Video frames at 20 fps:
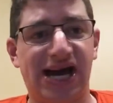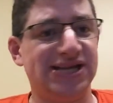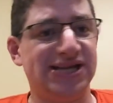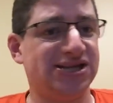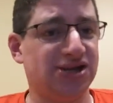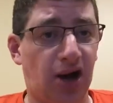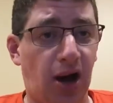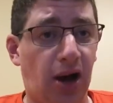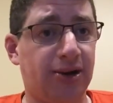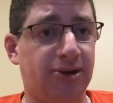
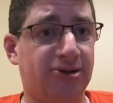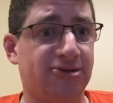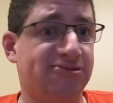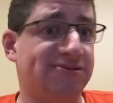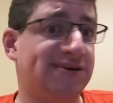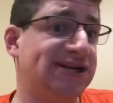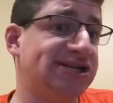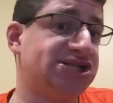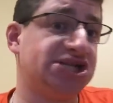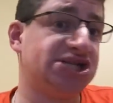So
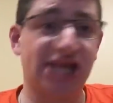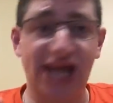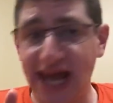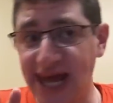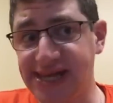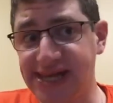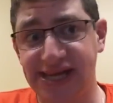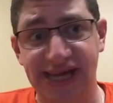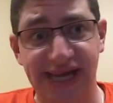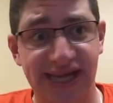he's
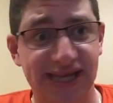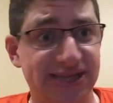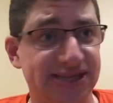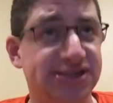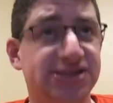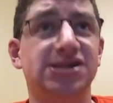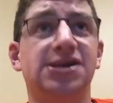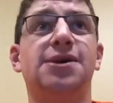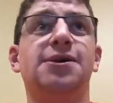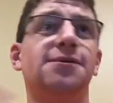had
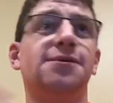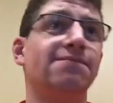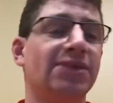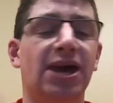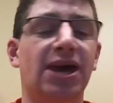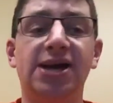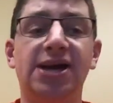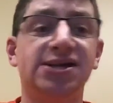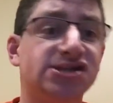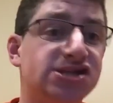
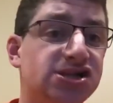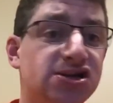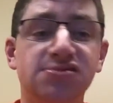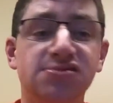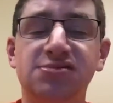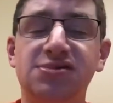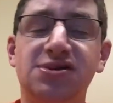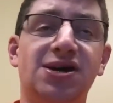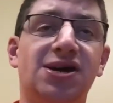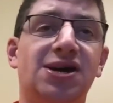receivers and
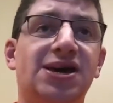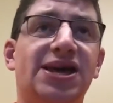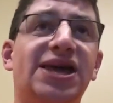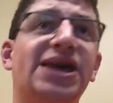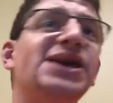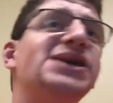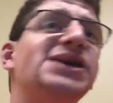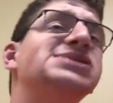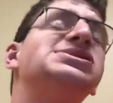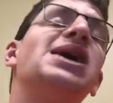tight ends
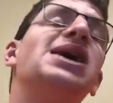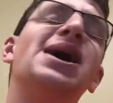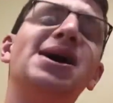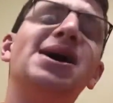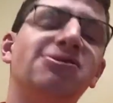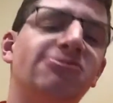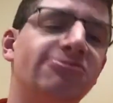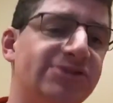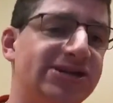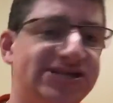that
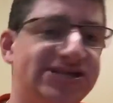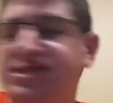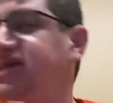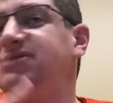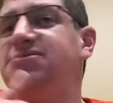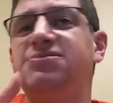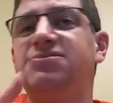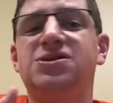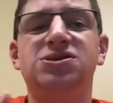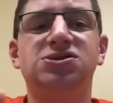are